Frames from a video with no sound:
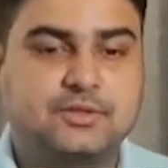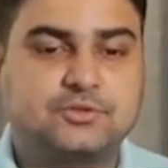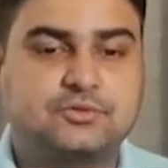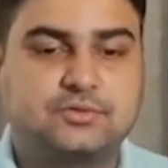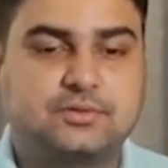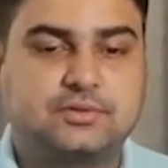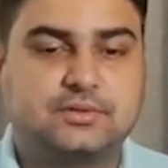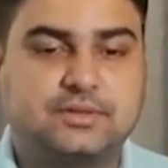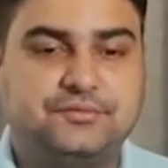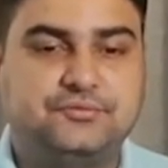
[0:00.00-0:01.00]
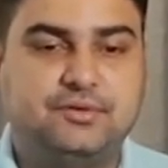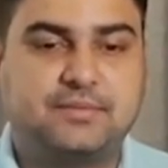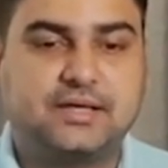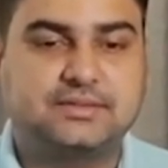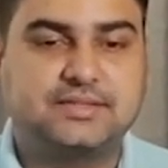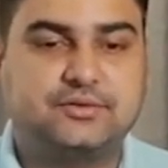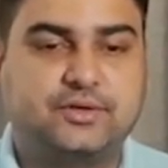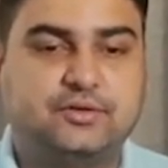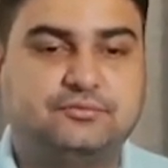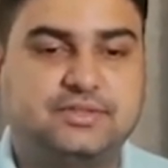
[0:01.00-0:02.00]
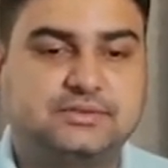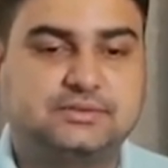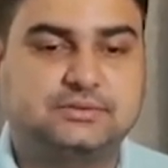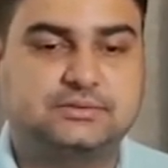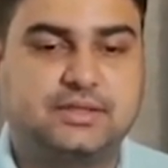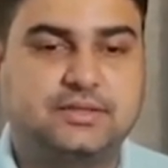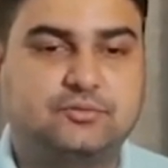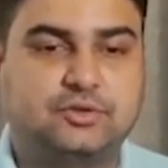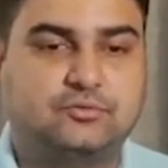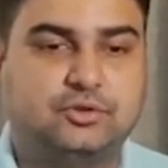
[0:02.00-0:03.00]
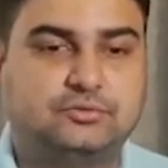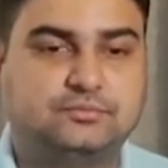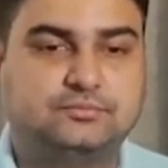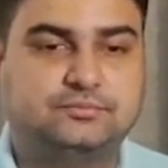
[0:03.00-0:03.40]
So if we will mark the centroid of this underwater volume,